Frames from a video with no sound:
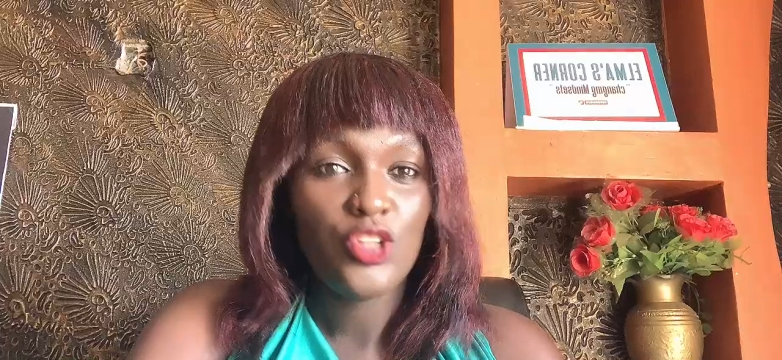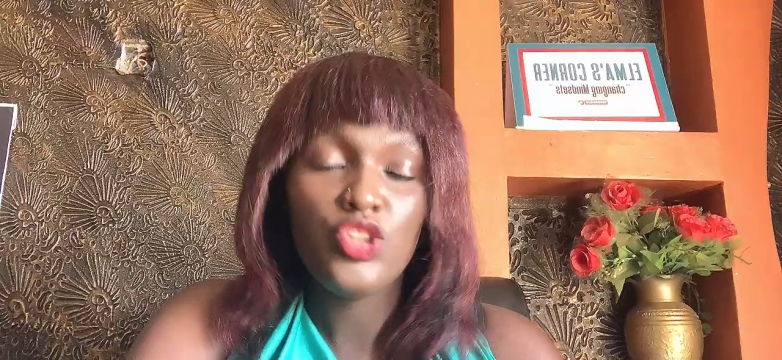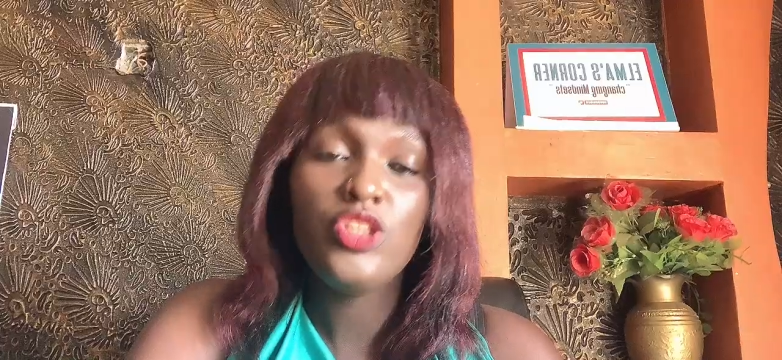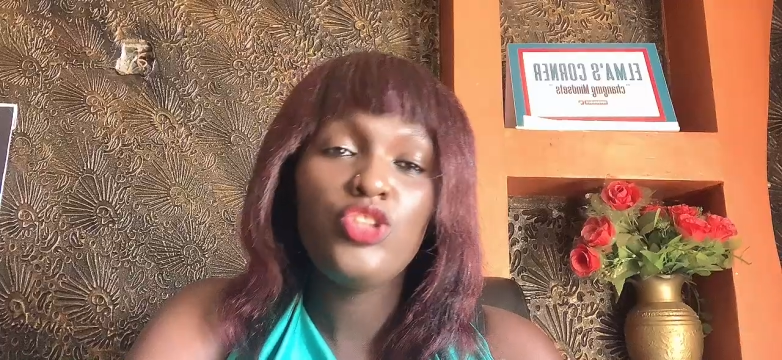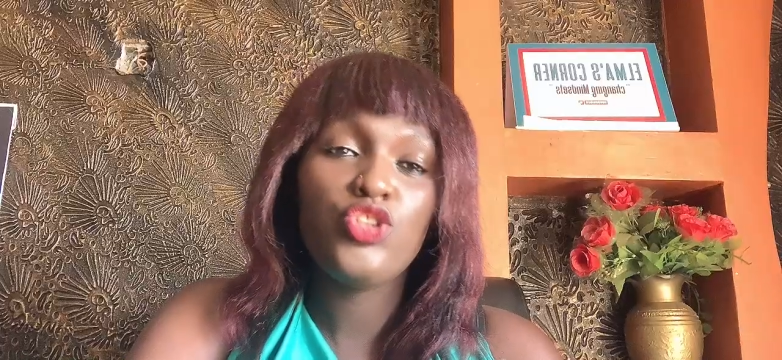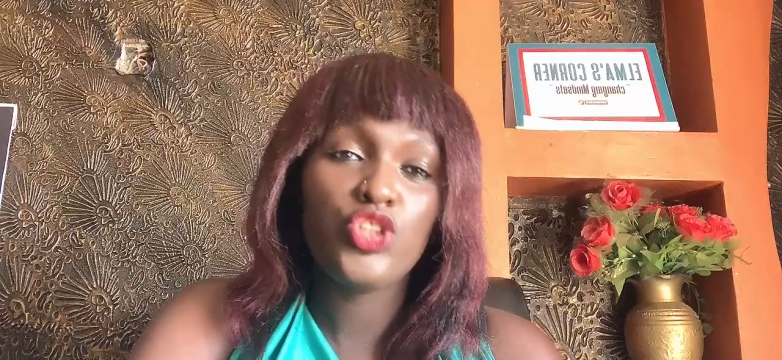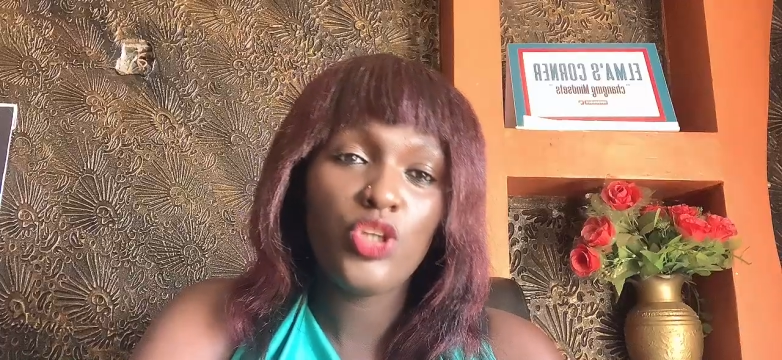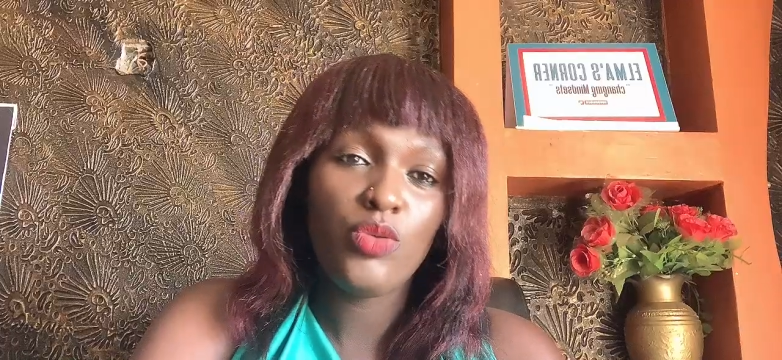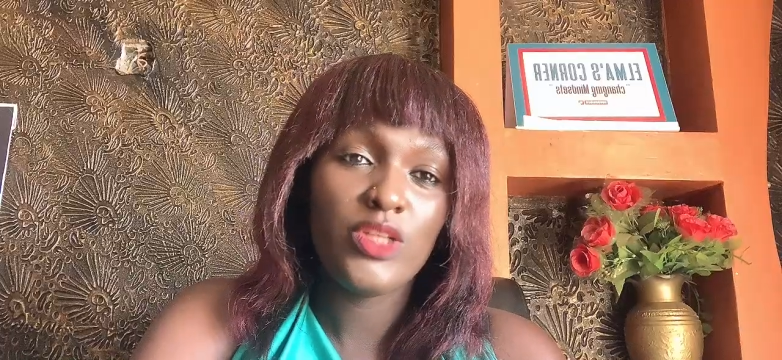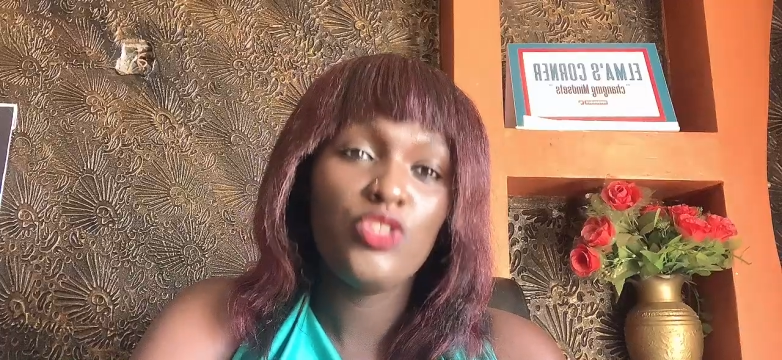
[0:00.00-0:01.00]
You need to
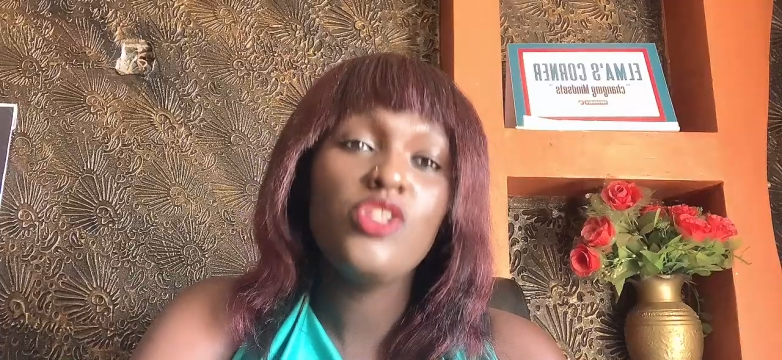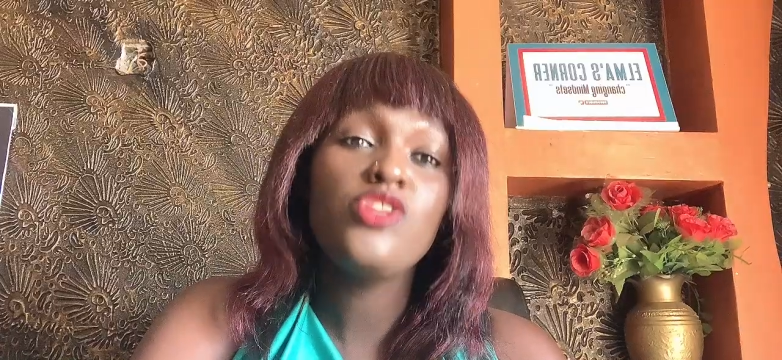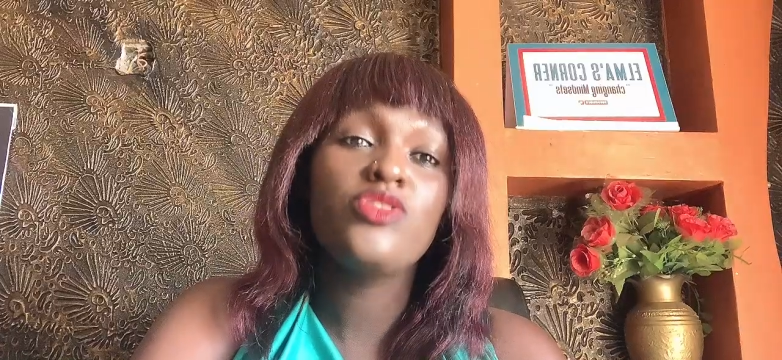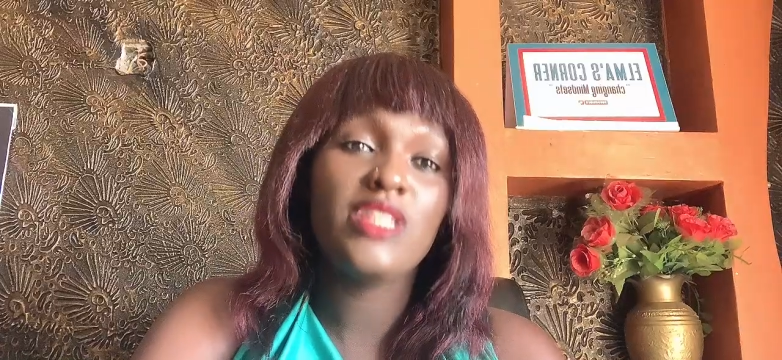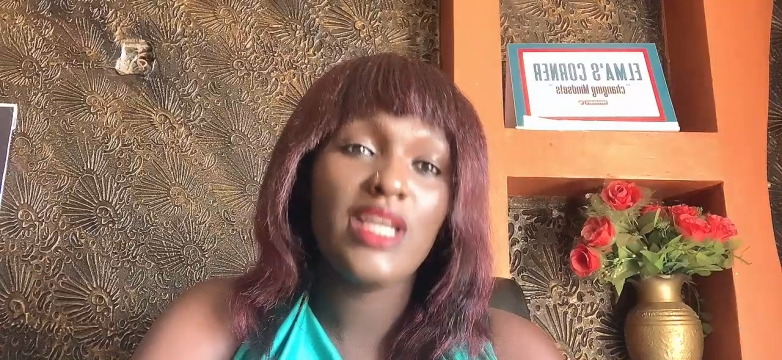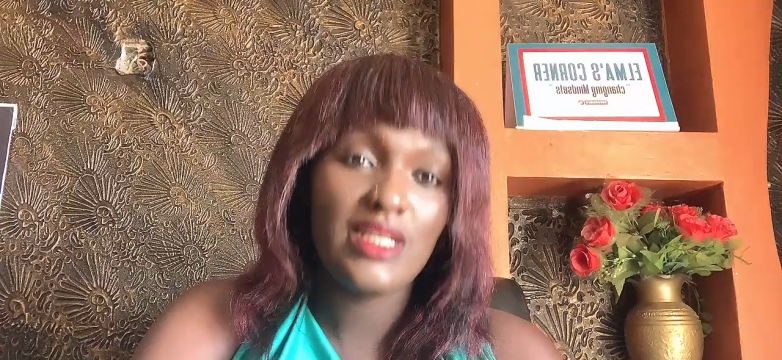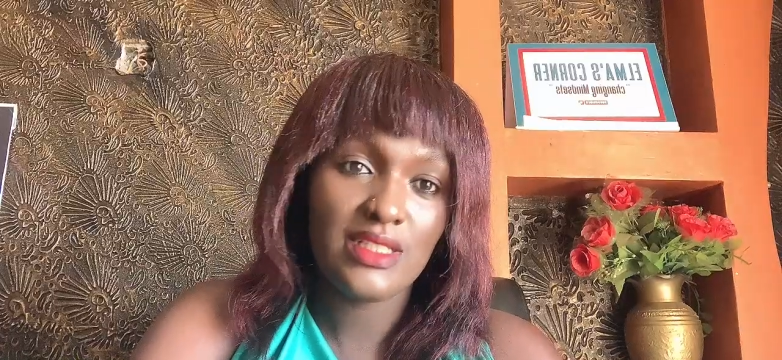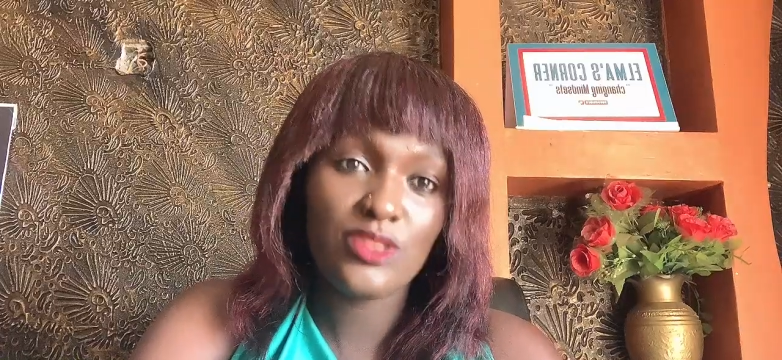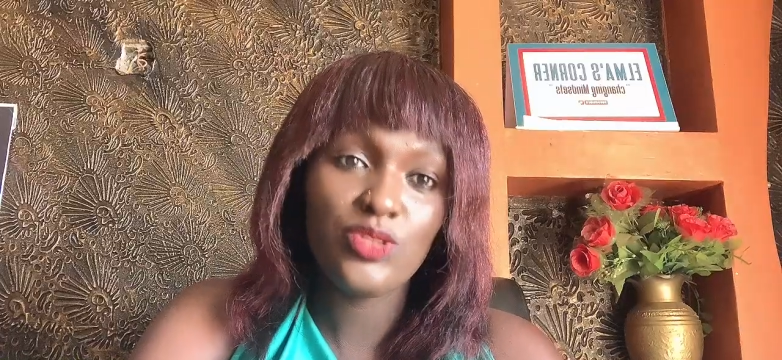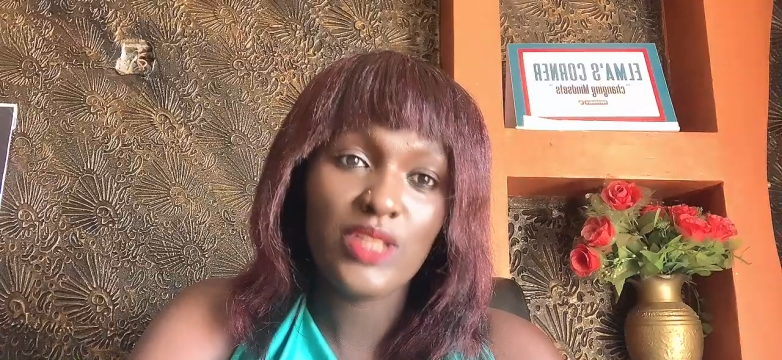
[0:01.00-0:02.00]
show it. You need to tell
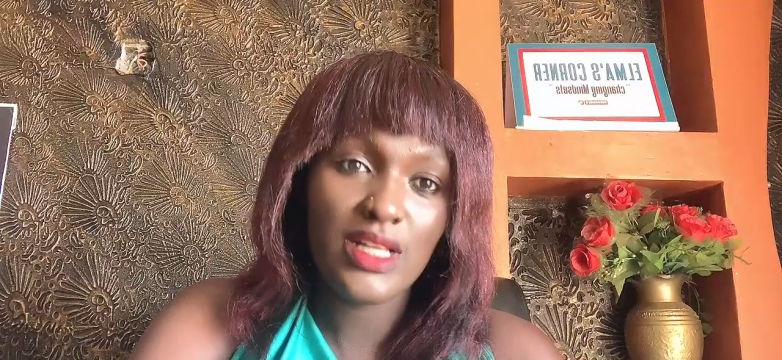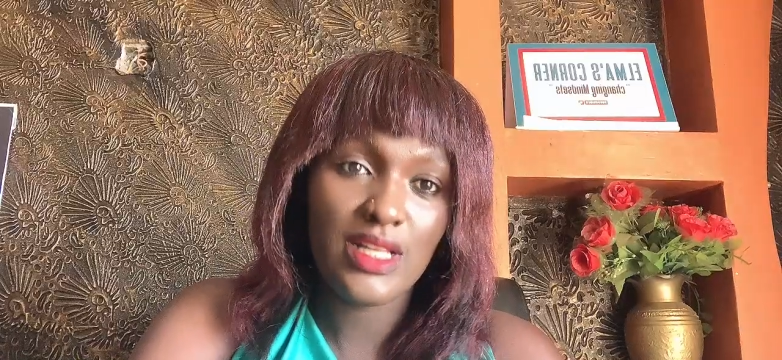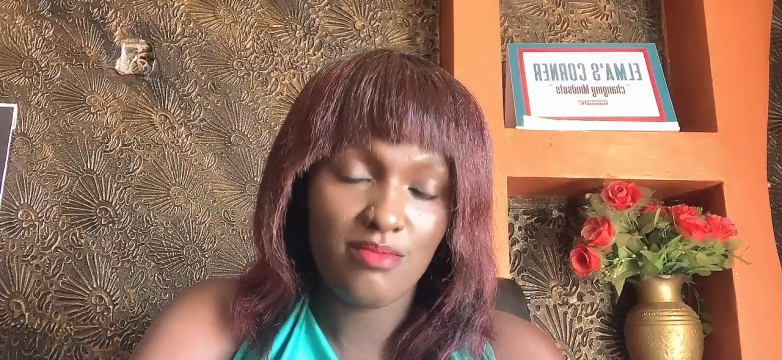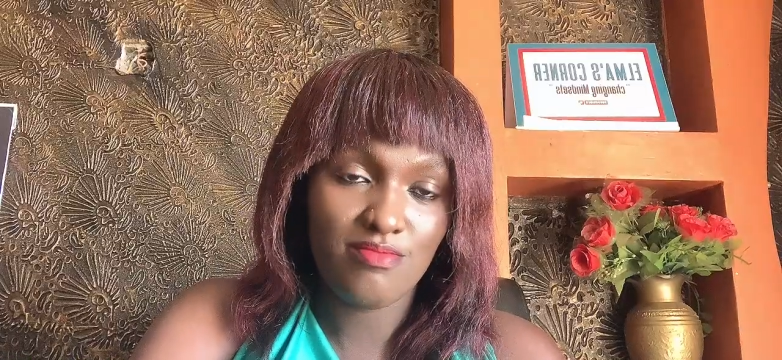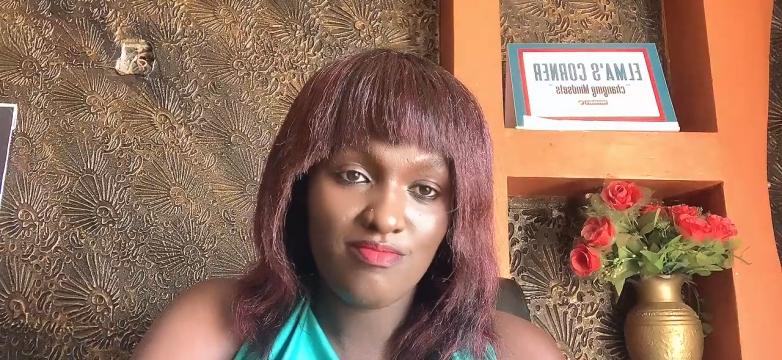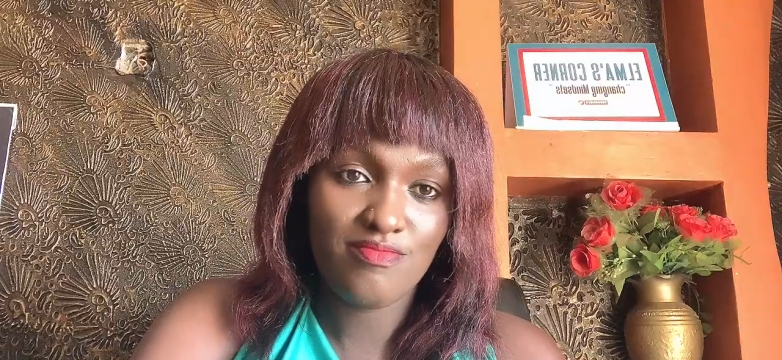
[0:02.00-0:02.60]
him.